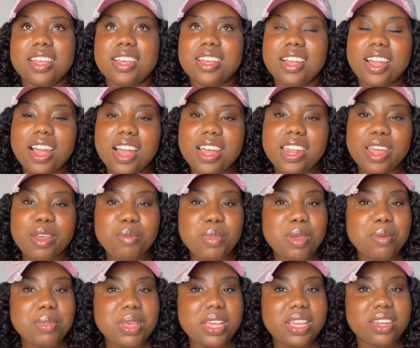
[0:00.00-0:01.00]
God, am I
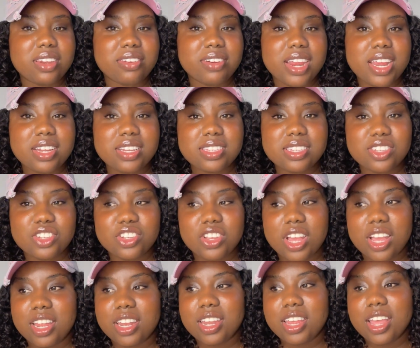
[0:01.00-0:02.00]
making the right
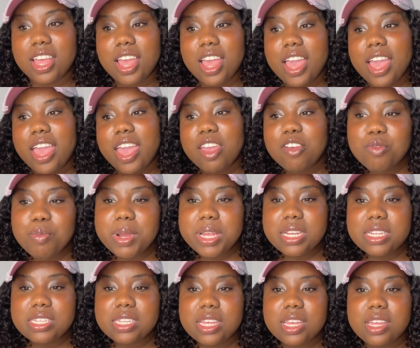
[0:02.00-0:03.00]
decision? Everybody
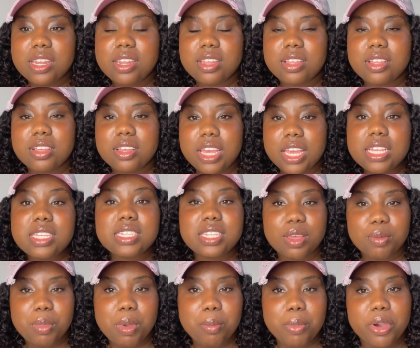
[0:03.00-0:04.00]
said,
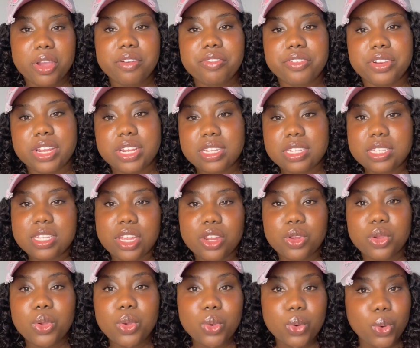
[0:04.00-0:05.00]
except my boyfriend
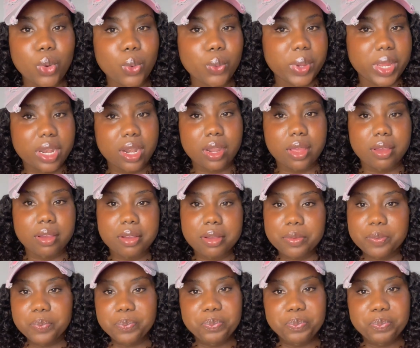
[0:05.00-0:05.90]
said, go with the